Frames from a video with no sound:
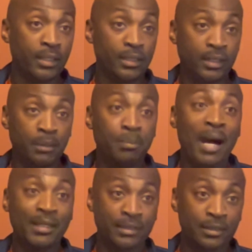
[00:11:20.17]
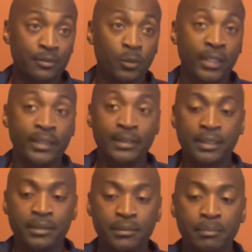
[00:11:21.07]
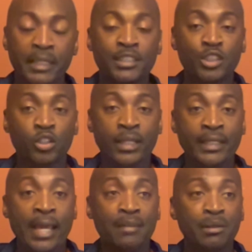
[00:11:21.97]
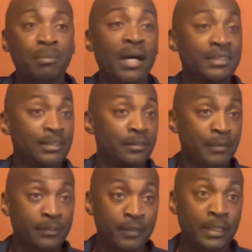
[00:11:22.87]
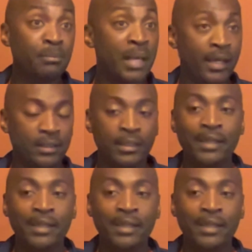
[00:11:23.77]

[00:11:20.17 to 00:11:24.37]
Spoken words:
in a positive way, and making sure that they have a positive impact,